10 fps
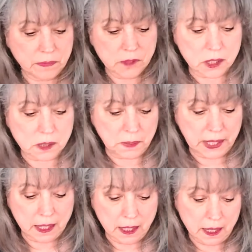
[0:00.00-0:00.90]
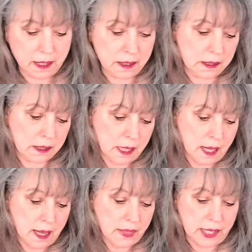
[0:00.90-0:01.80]
Just because
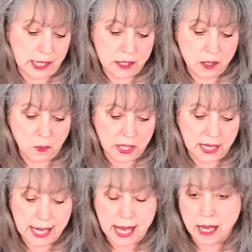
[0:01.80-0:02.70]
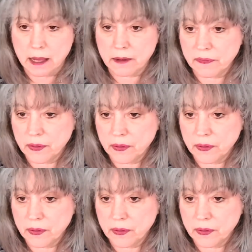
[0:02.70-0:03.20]
then I know what I have,